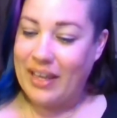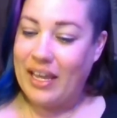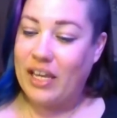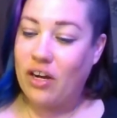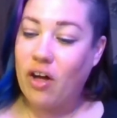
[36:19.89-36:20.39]

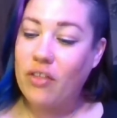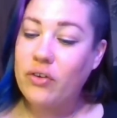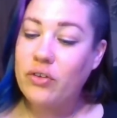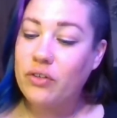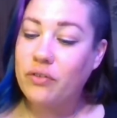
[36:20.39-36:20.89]
And although
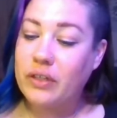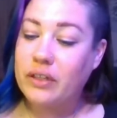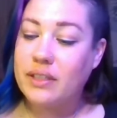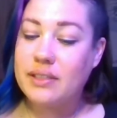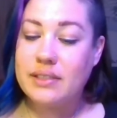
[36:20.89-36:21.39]
your
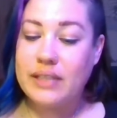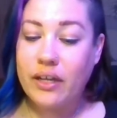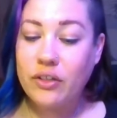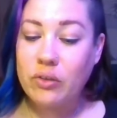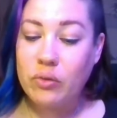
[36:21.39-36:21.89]
feelings
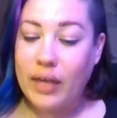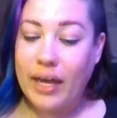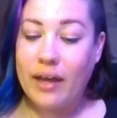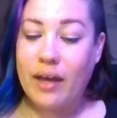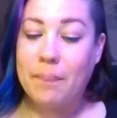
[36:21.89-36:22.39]
tell you
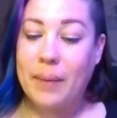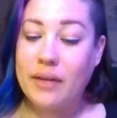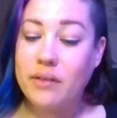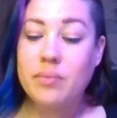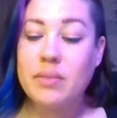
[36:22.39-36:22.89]
that
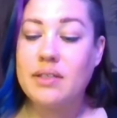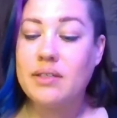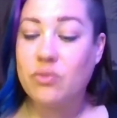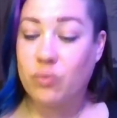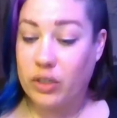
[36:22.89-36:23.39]
abandonment
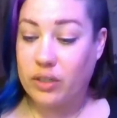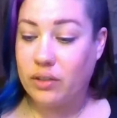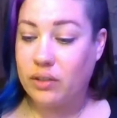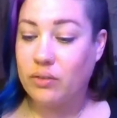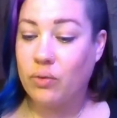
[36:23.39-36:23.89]
is
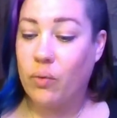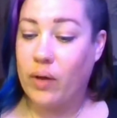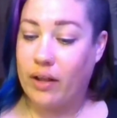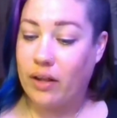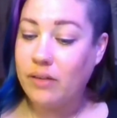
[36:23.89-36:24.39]
real,
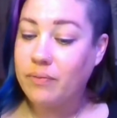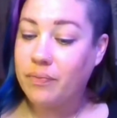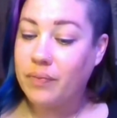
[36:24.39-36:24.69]
well,